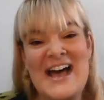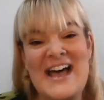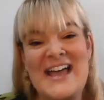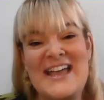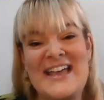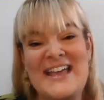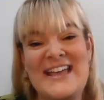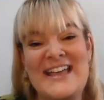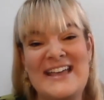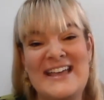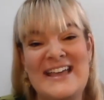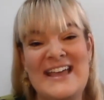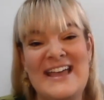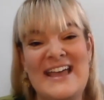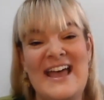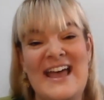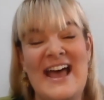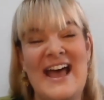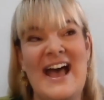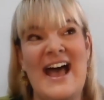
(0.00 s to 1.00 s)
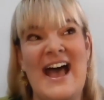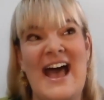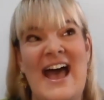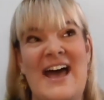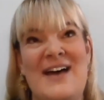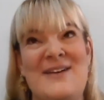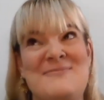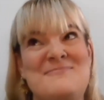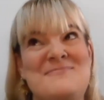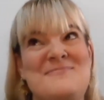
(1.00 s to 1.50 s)
I
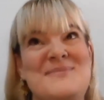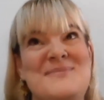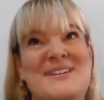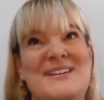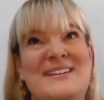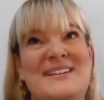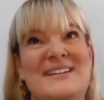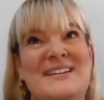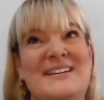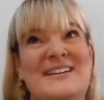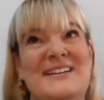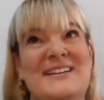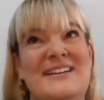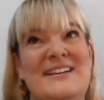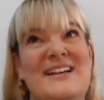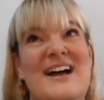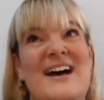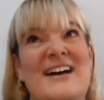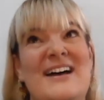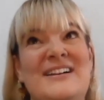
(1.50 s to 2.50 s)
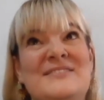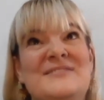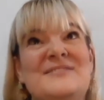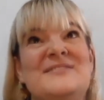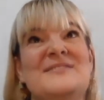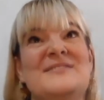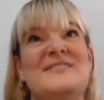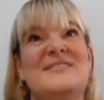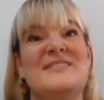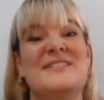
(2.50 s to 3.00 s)
am kind
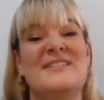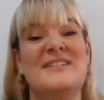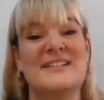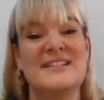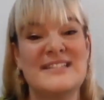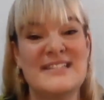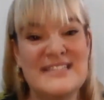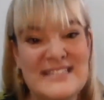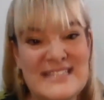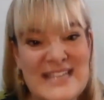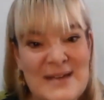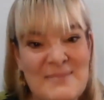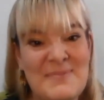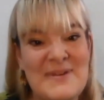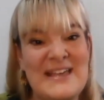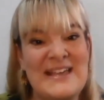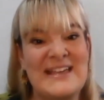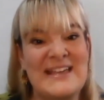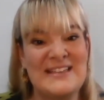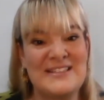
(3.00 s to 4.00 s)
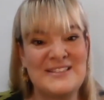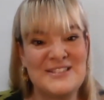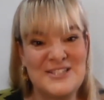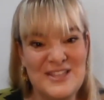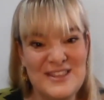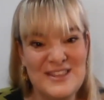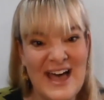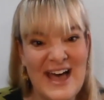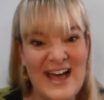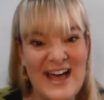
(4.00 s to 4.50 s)
of stepping
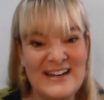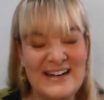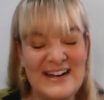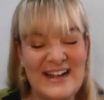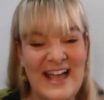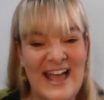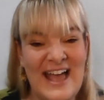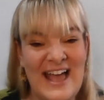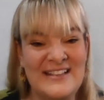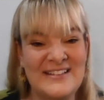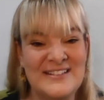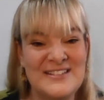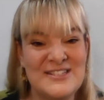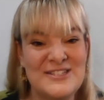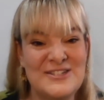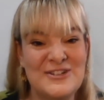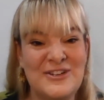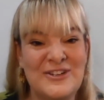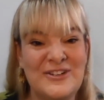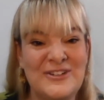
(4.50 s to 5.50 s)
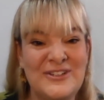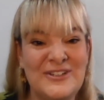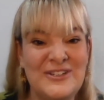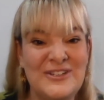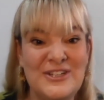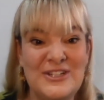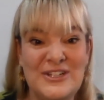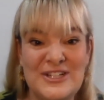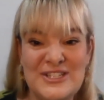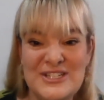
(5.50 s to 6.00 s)
into that. And so,
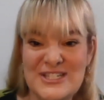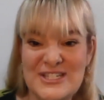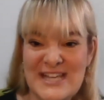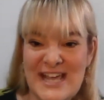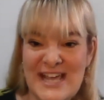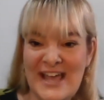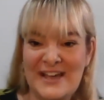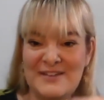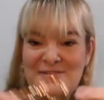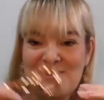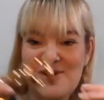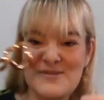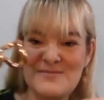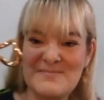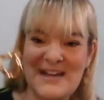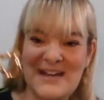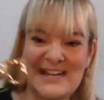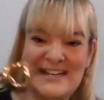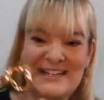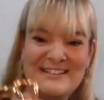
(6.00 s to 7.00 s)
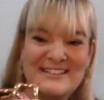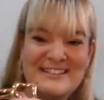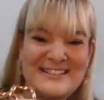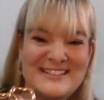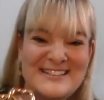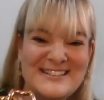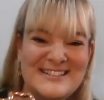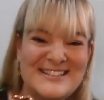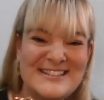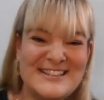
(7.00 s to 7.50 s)
today I've got my
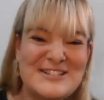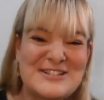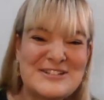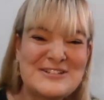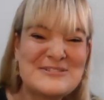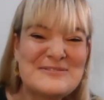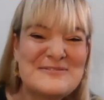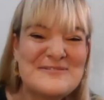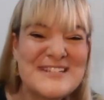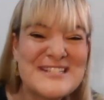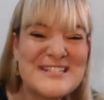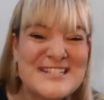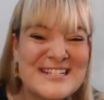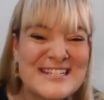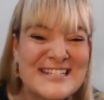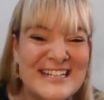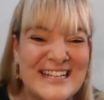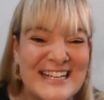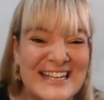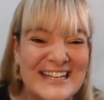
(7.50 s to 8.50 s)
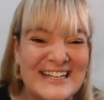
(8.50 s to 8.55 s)
little fidget